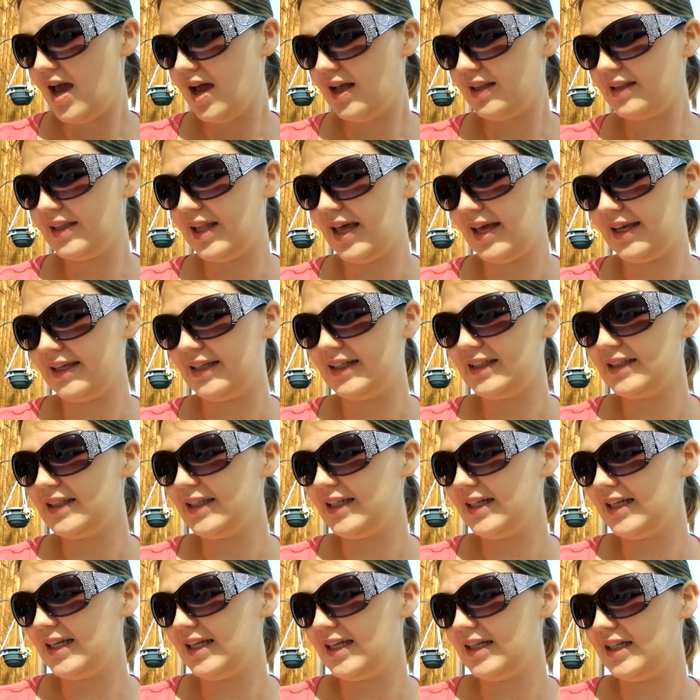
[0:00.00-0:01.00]
Like
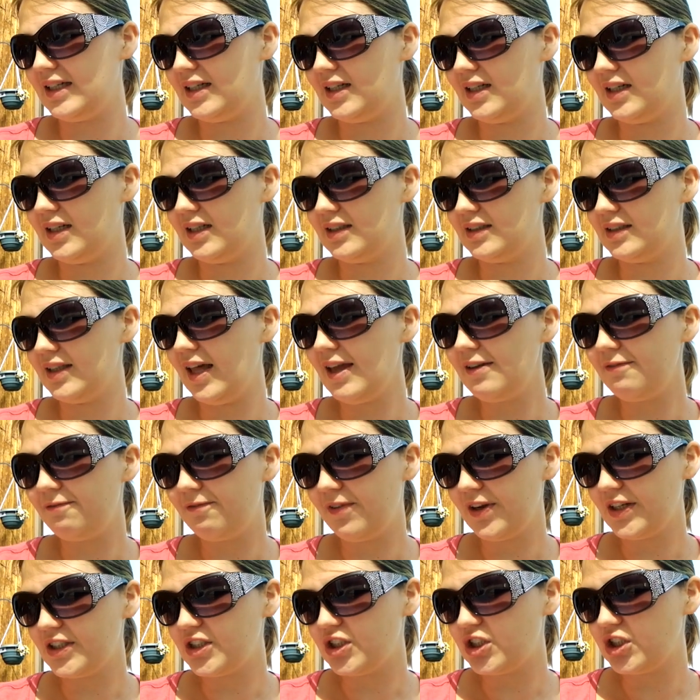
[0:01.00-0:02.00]
cleaning light
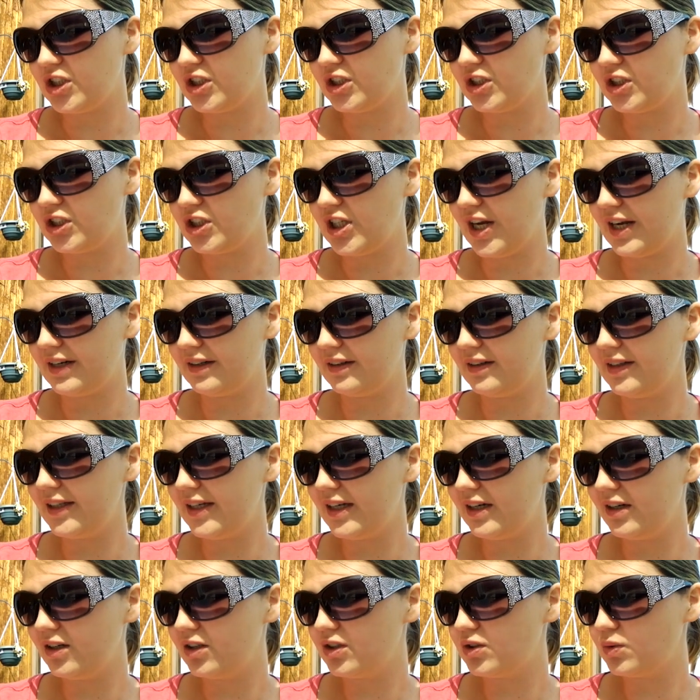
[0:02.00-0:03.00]
fixtures,
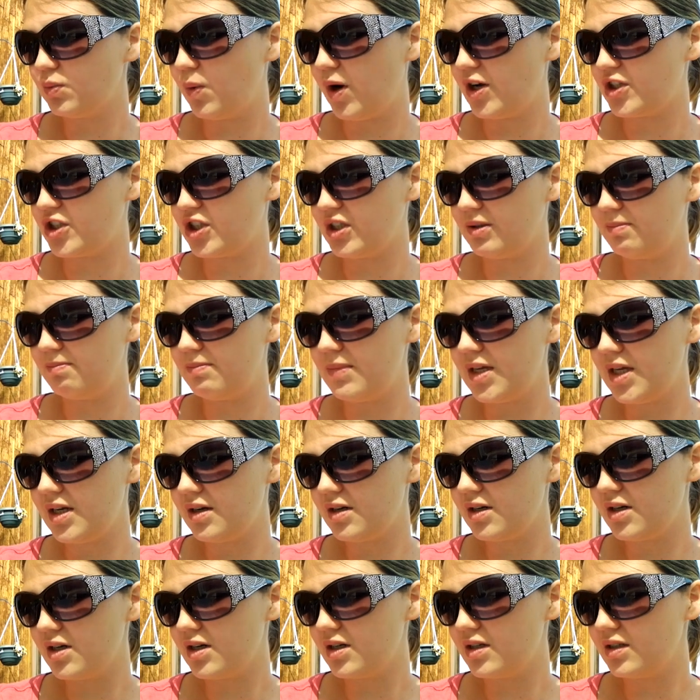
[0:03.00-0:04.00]
chandeliers, washing
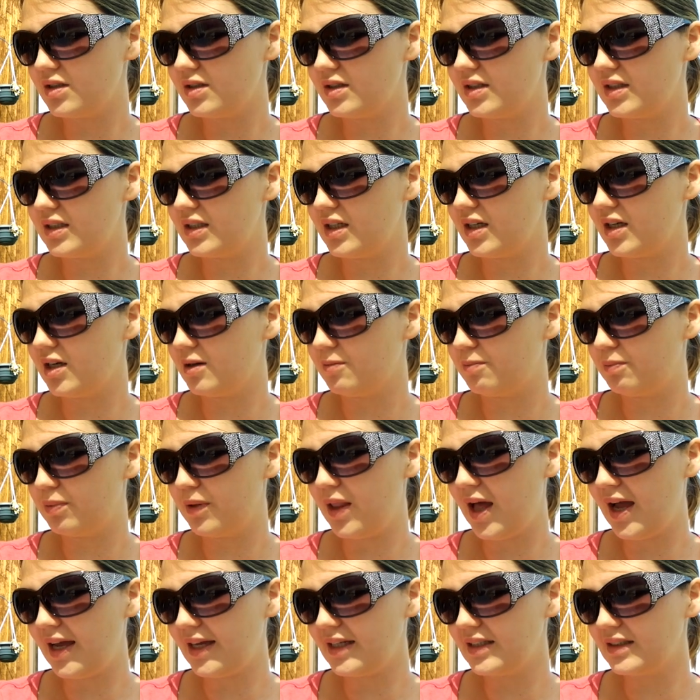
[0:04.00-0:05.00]
mirrors,
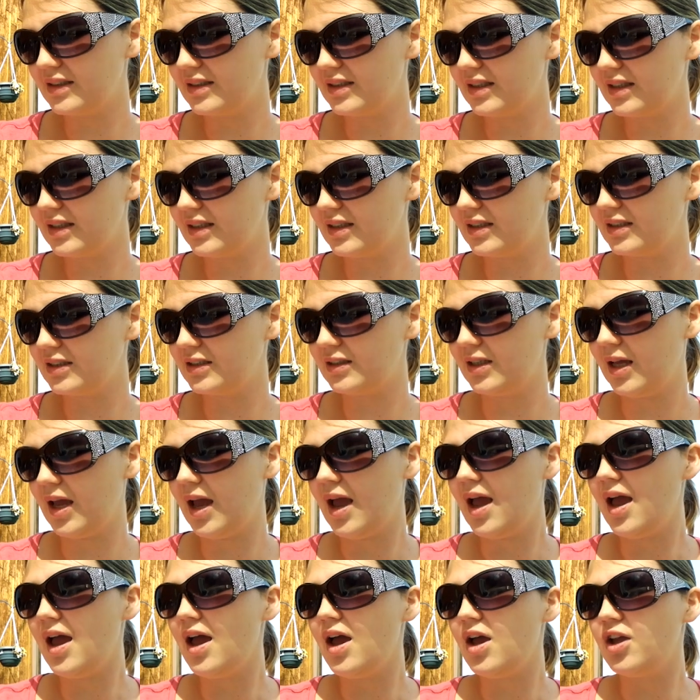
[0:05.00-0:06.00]
appliances.
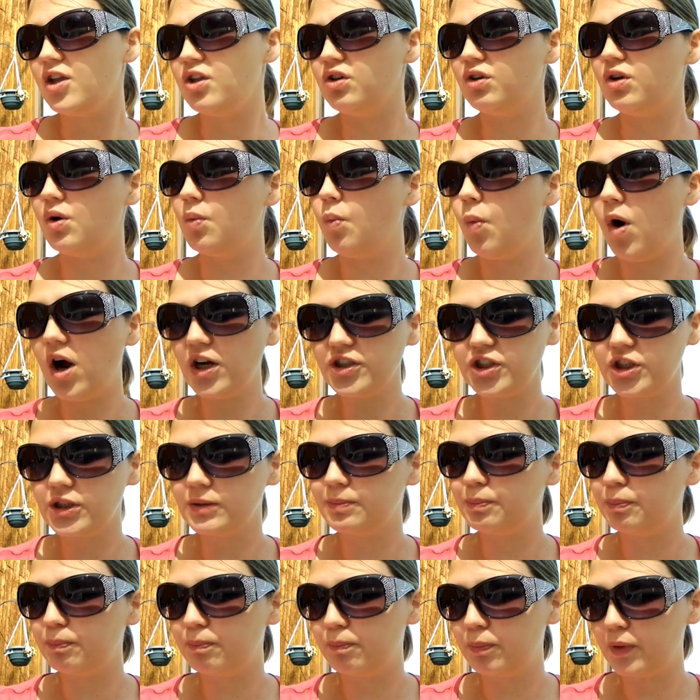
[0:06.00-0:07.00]
You can wash your
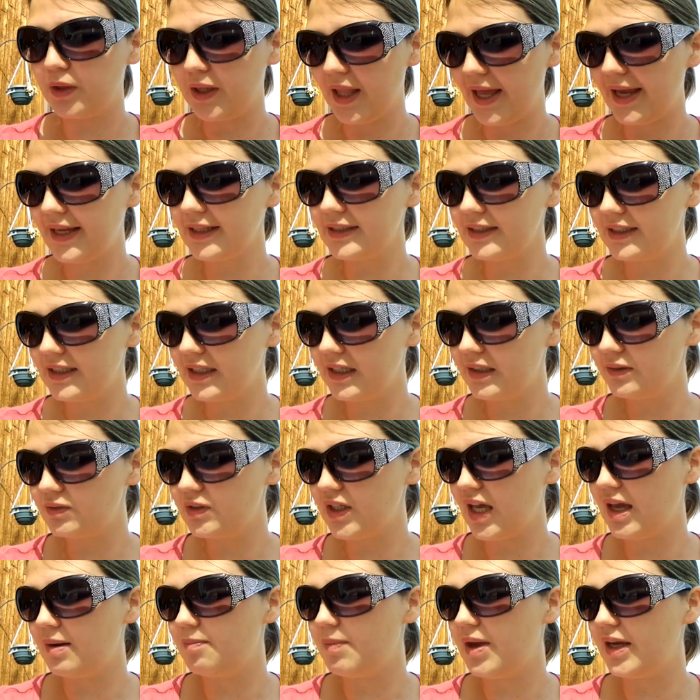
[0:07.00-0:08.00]
plant leaves
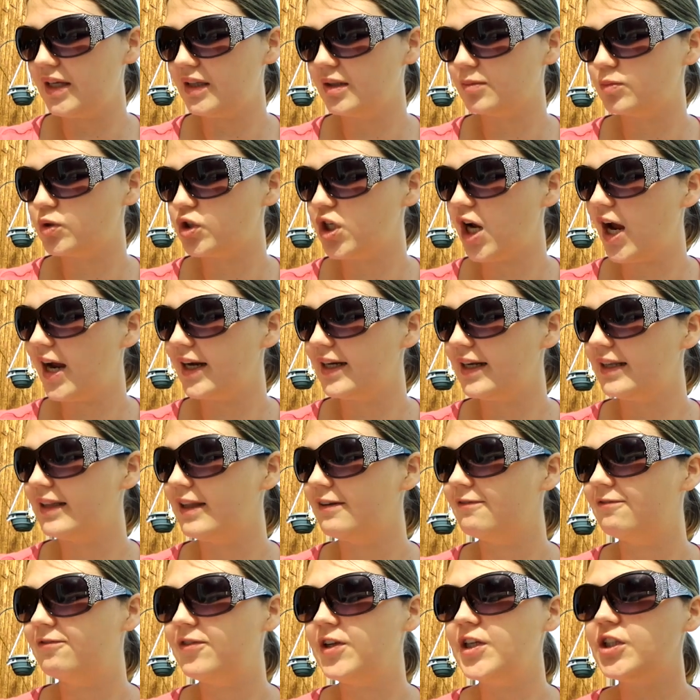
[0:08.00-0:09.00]
and make them shine and
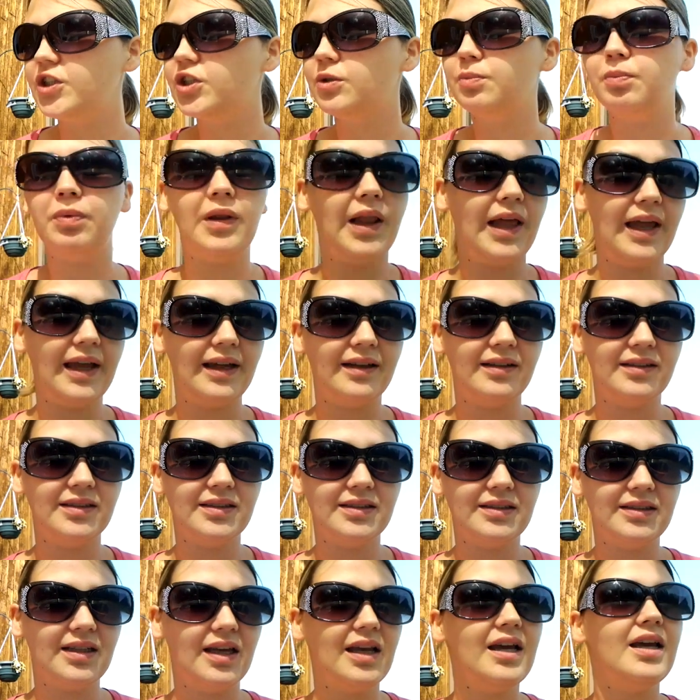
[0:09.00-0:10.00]
then feed your
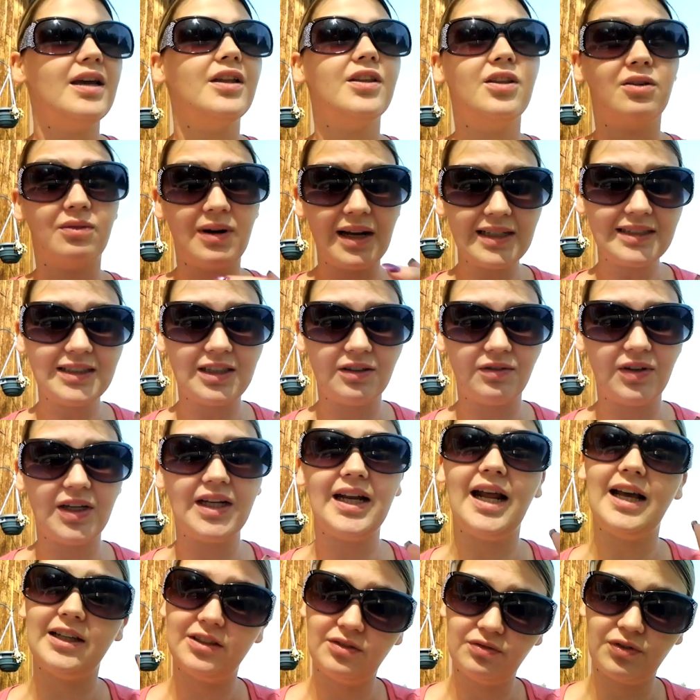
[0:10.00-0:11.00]
plants the rest of
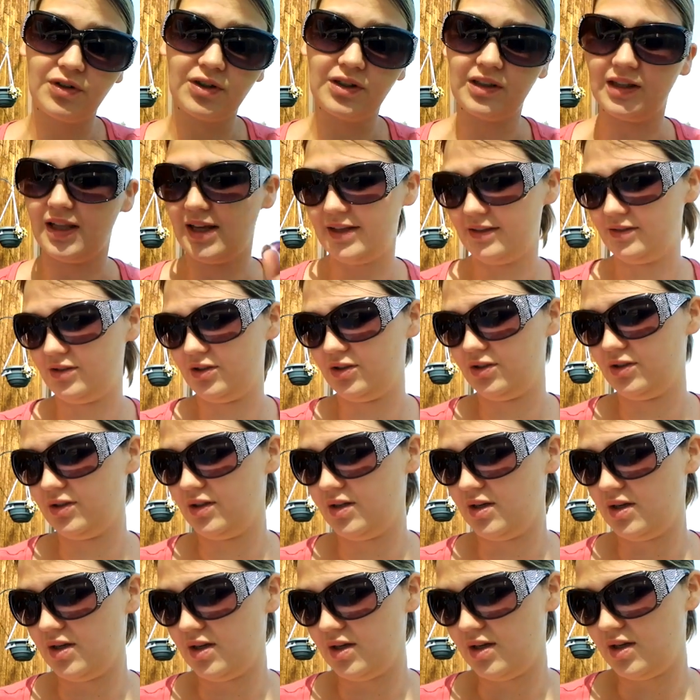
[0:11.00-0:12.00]
it as fertilizer.
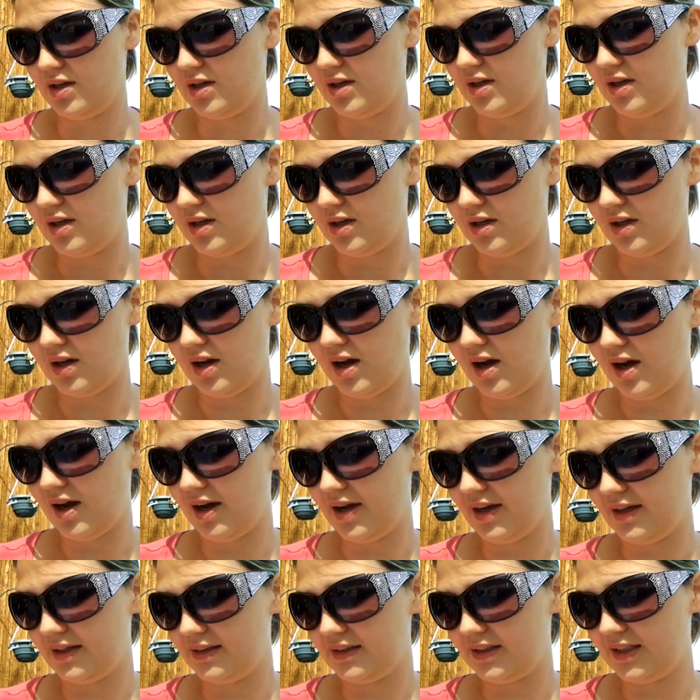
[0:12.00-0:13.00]

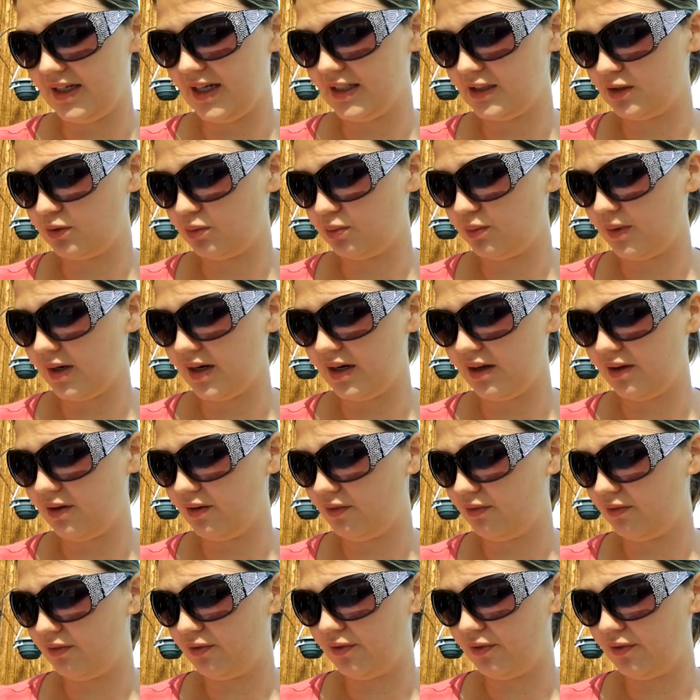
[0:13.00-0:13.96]
Gets rid of